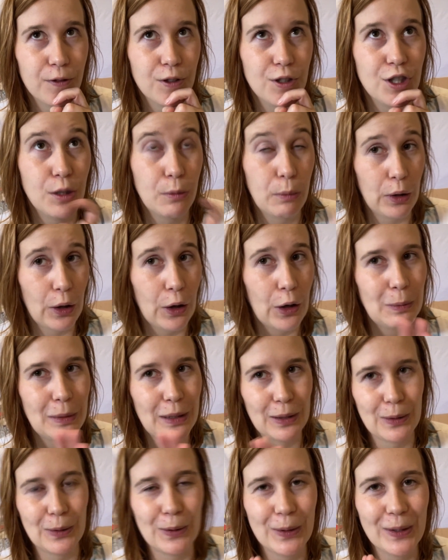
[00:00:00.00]
diploma
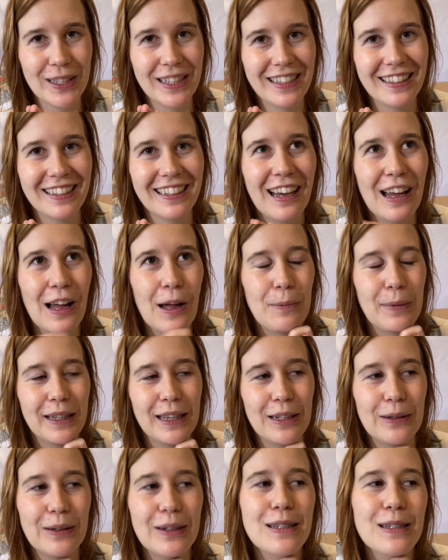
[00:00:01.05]
course, but
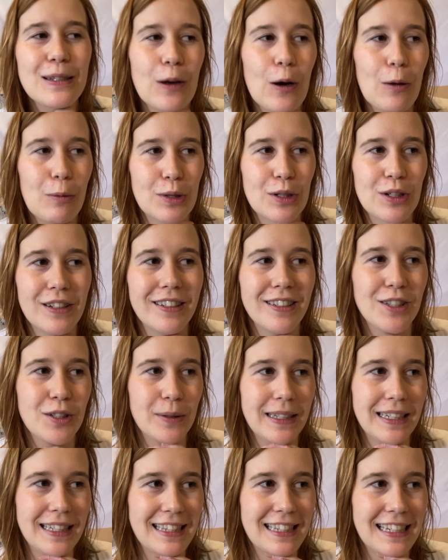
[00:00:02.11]
there is an option to
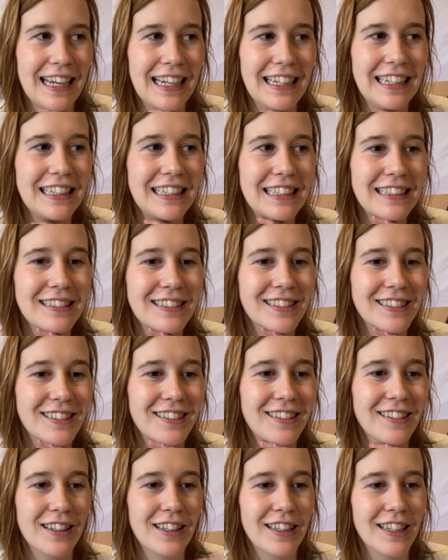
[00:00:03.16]
extend
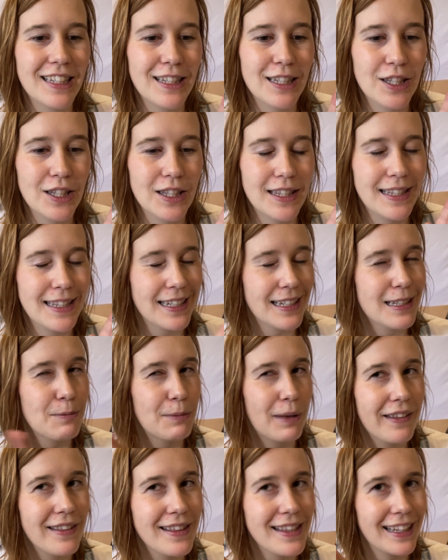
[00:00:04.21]
6
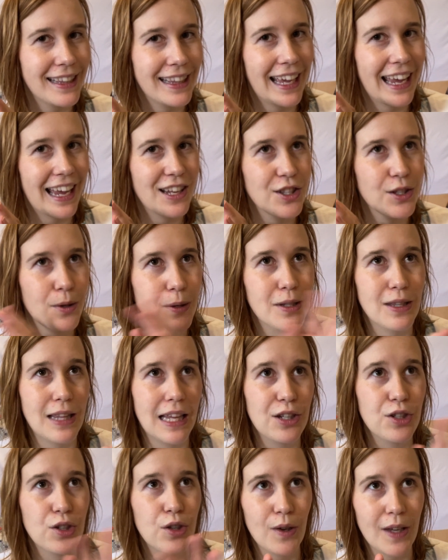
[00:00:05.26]
months at the end, so it's
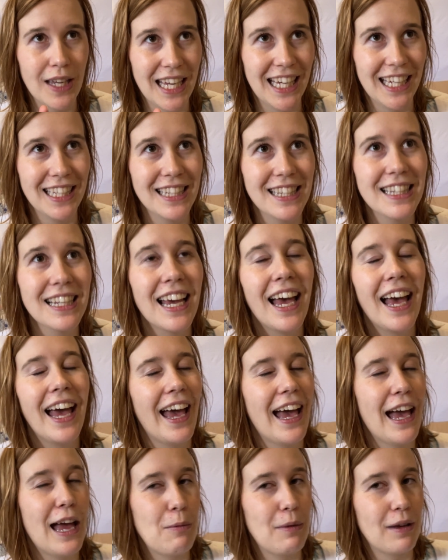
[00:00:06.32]
then 2 years
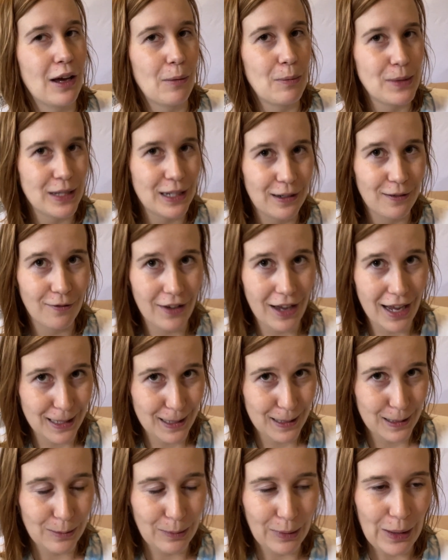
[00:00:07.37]
and becomes an advanced
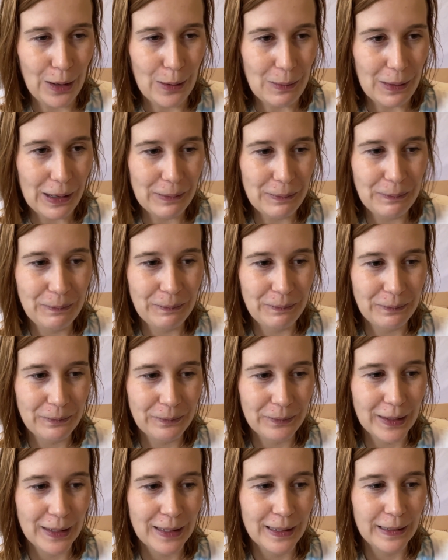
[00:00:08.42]
diploma.
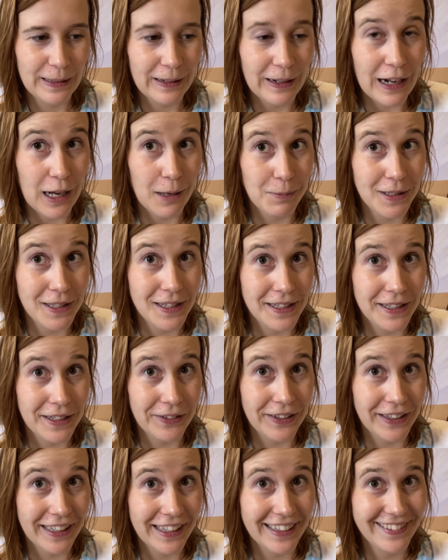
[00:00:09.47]
I'm
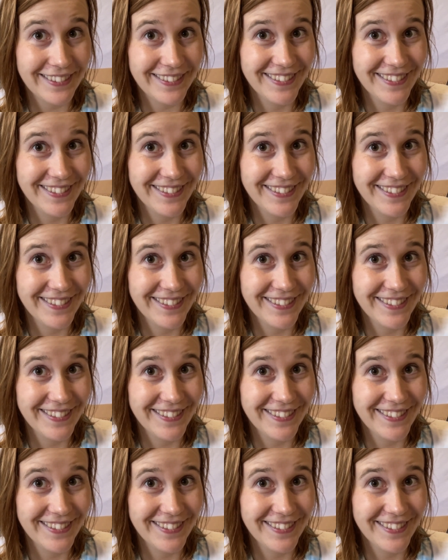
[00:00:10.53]
considering it.